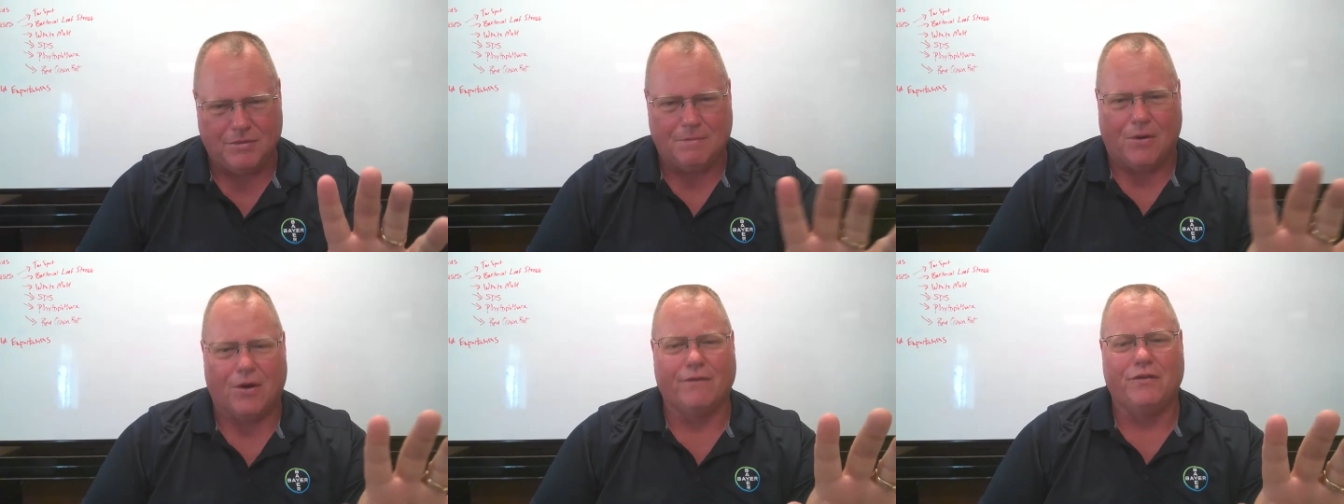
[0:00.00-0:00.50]
be
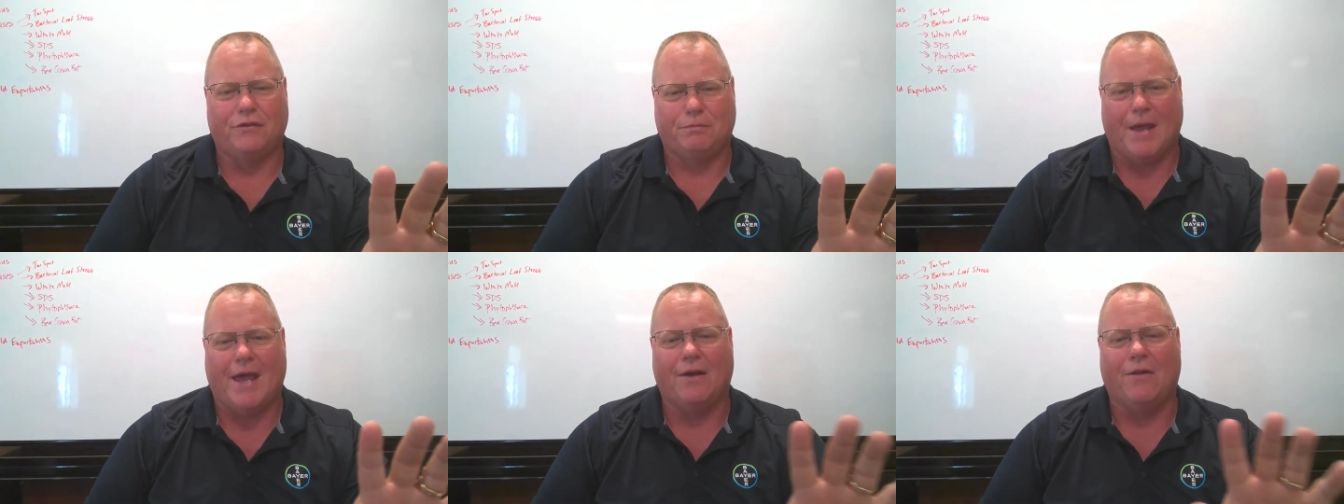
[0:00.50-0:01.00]
part of his
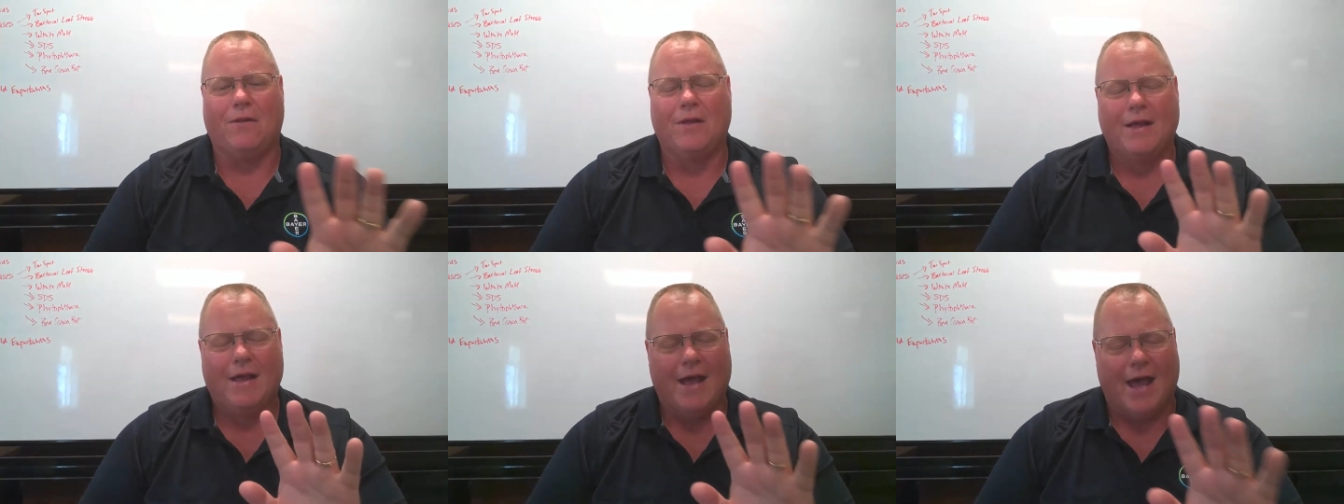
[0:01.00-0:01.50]
panel.
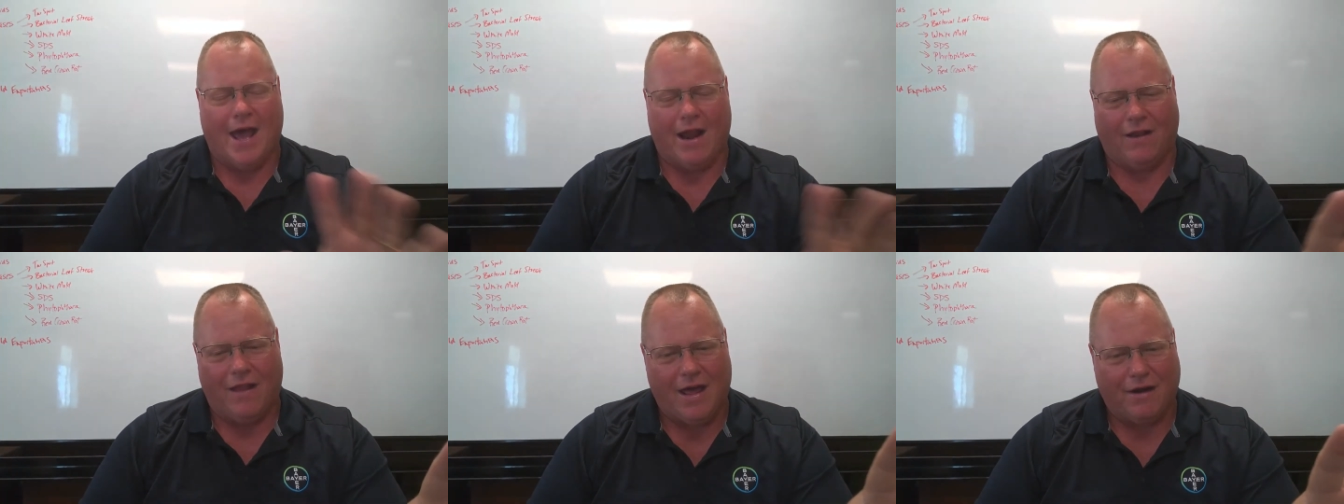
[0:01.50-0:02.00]
Had
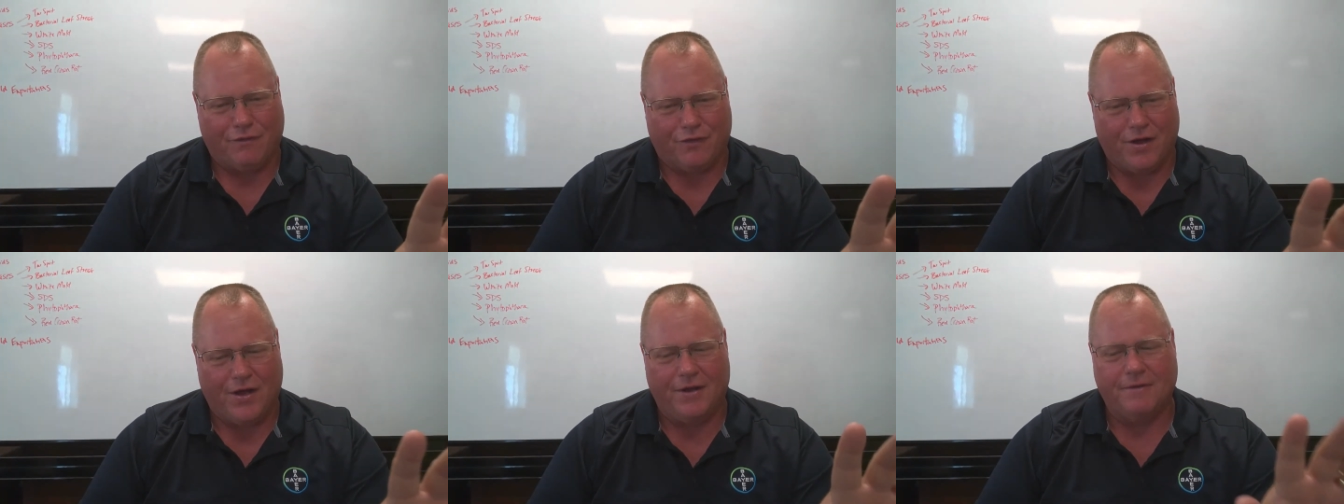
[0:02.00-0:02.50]
a lot of
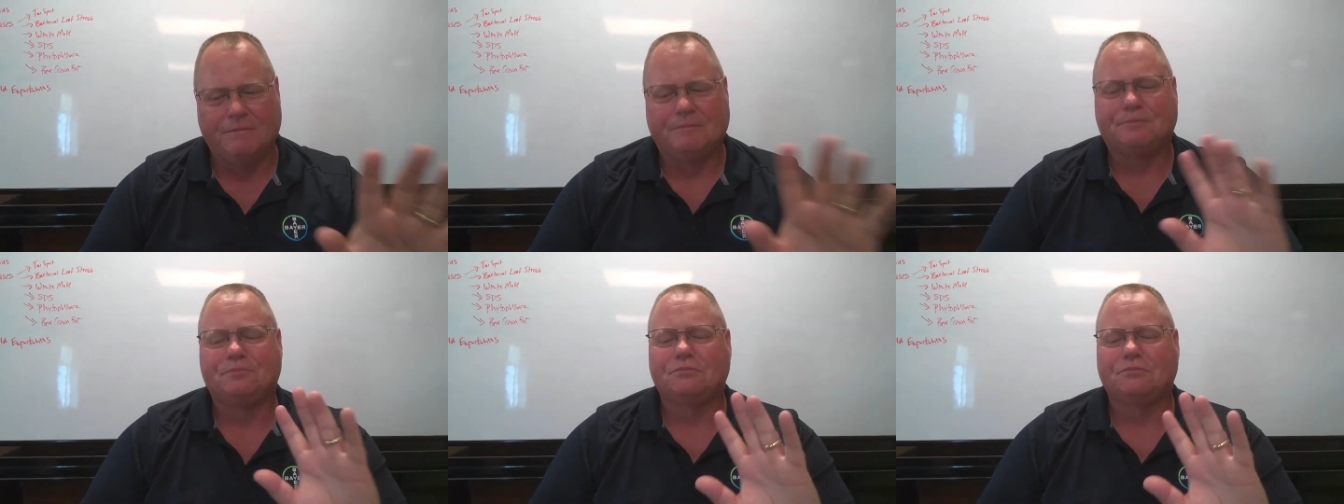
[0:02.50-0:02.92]
fun.